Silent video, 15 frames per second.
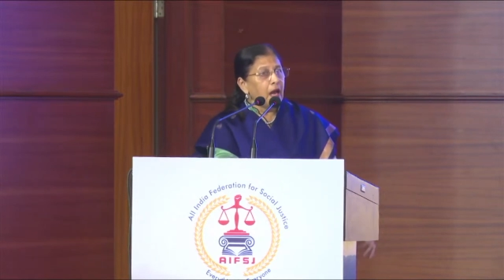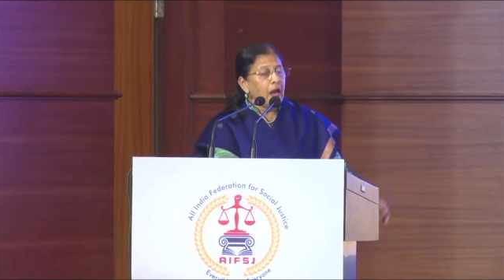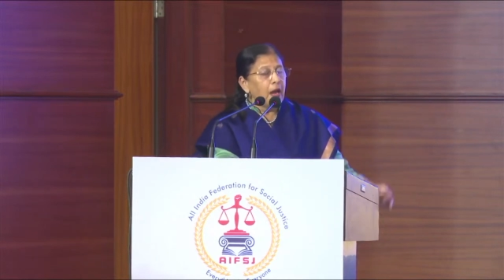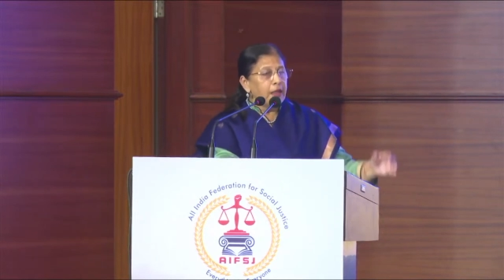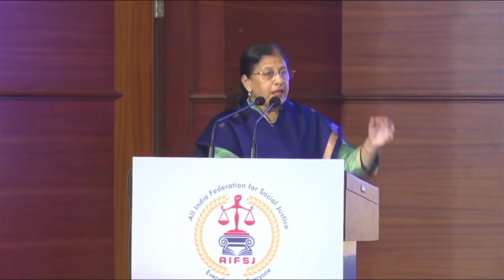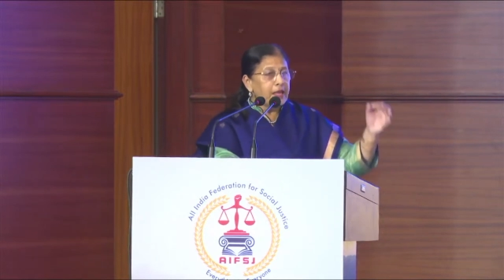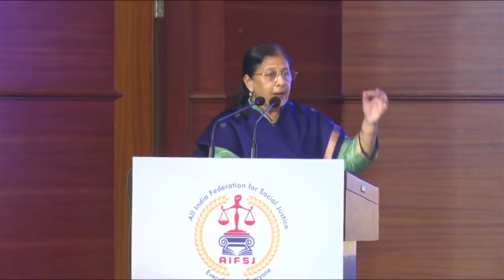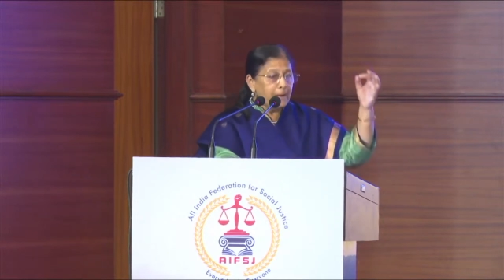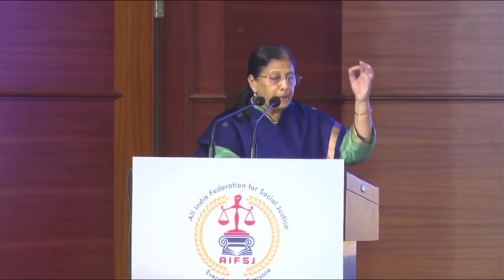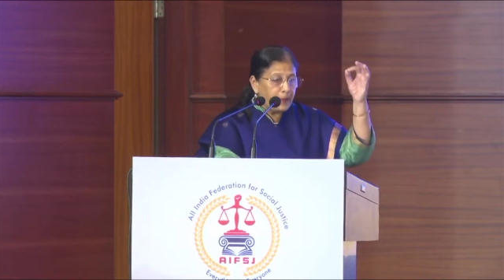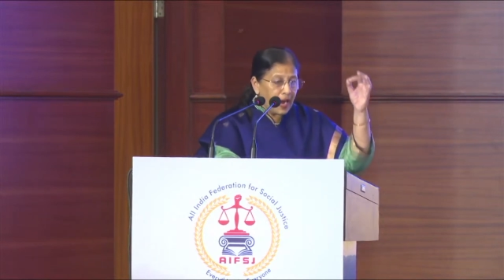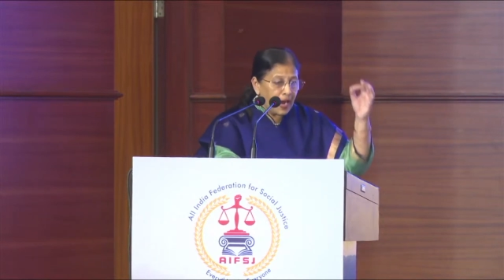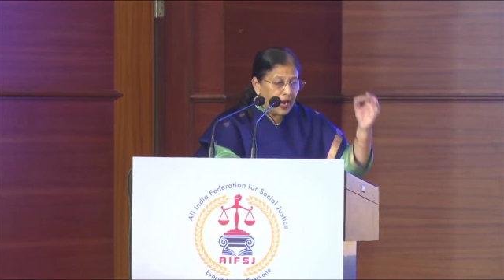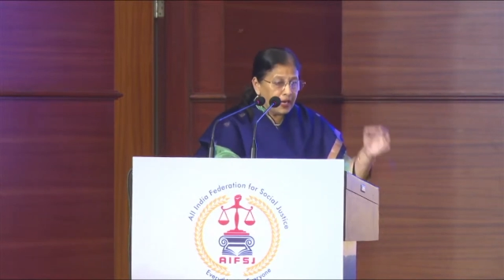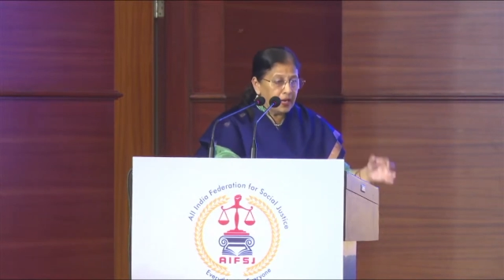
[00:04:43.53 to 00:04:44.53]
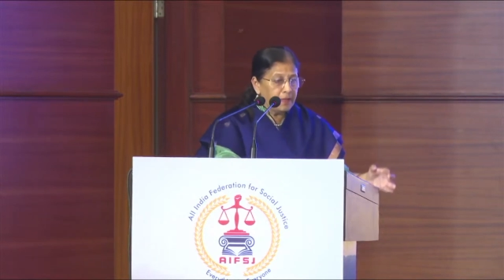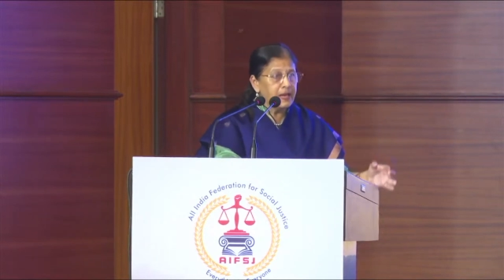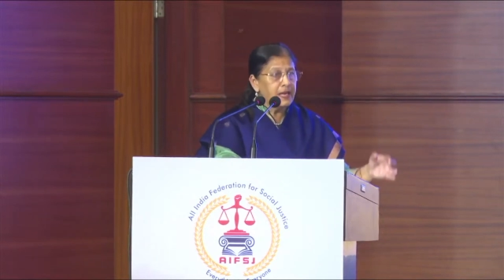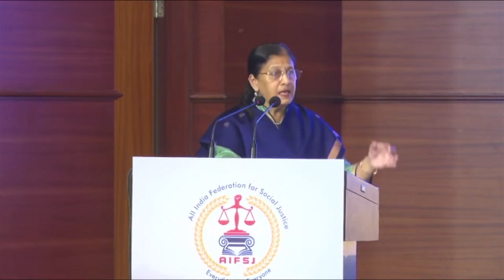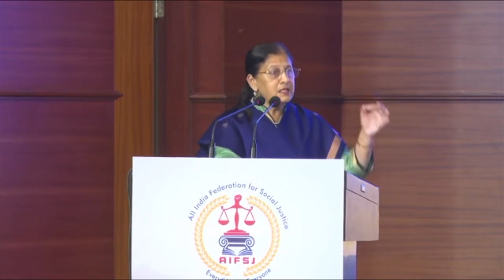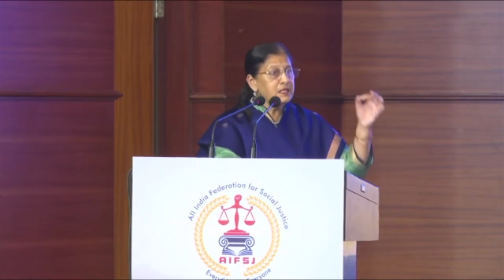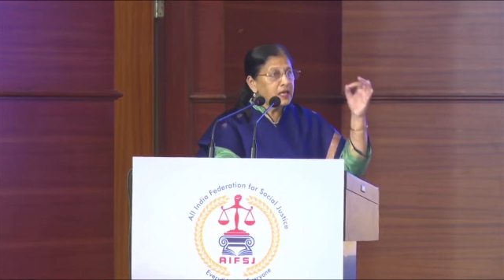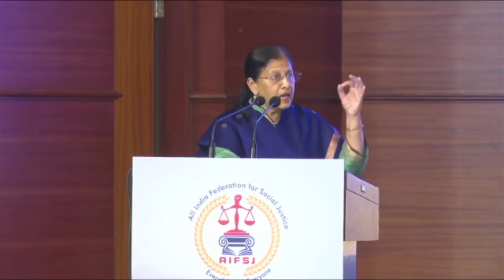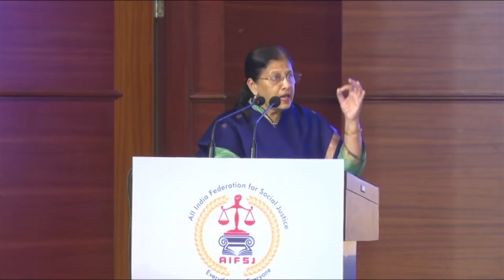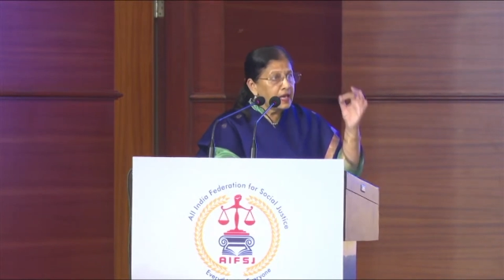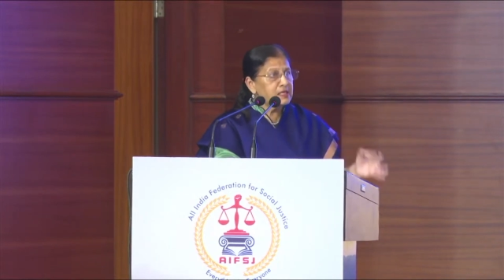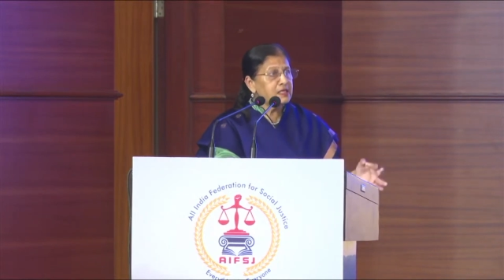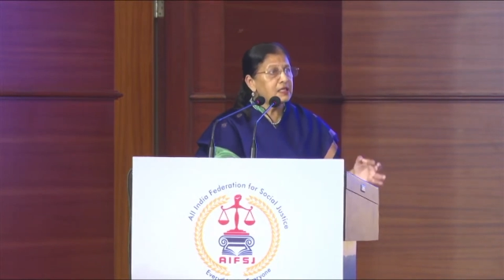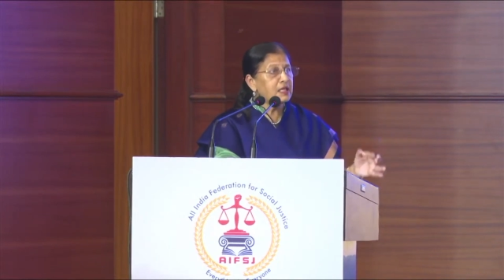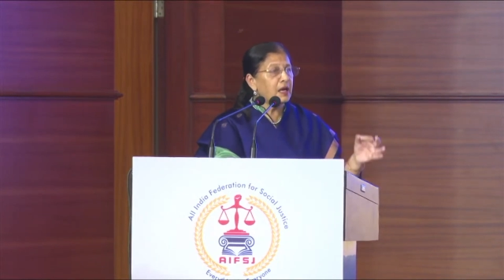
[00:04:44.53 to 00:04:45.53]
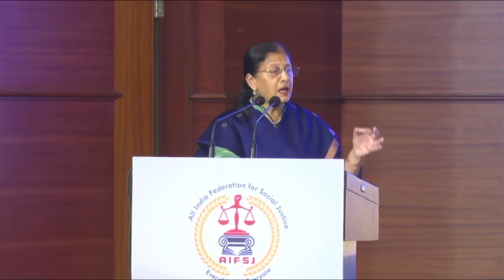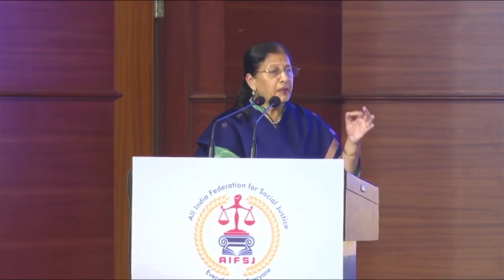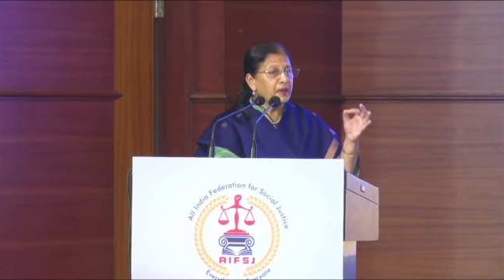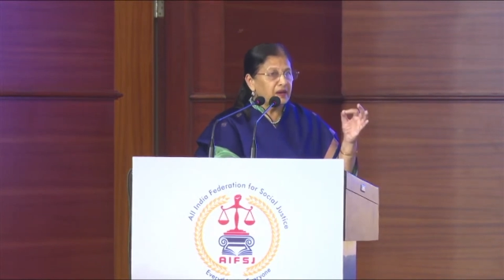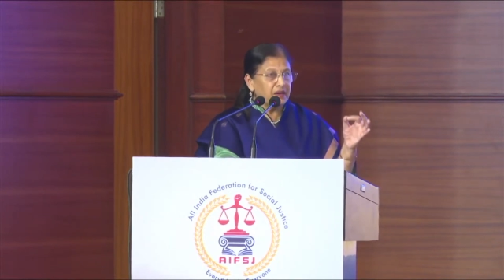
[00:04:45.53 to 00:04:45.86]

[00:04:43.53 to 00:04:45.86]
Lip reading: the Parliament is the